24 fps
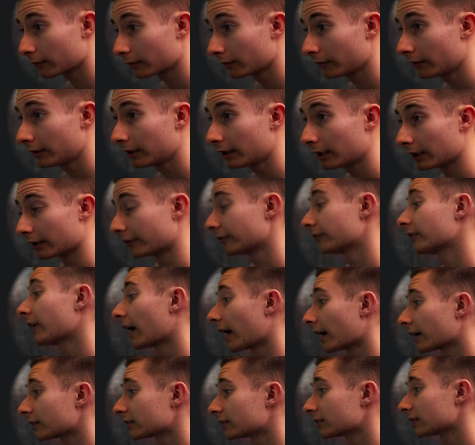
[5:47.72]
the
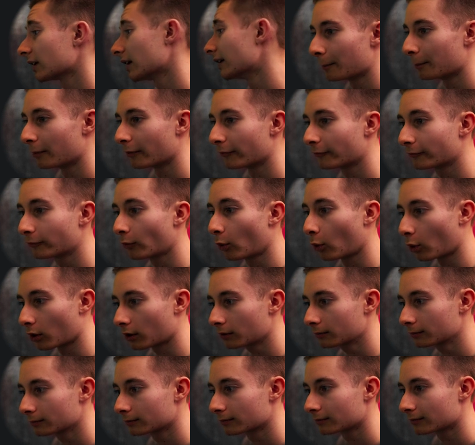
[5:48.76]
effect
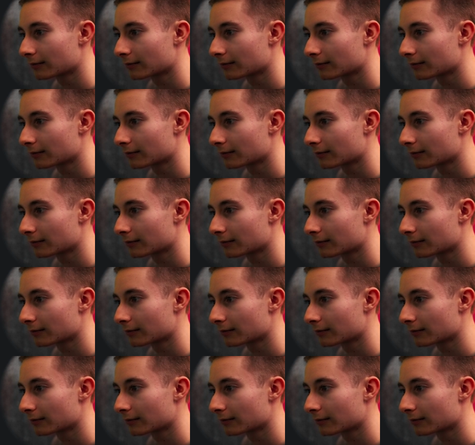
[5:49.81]
before,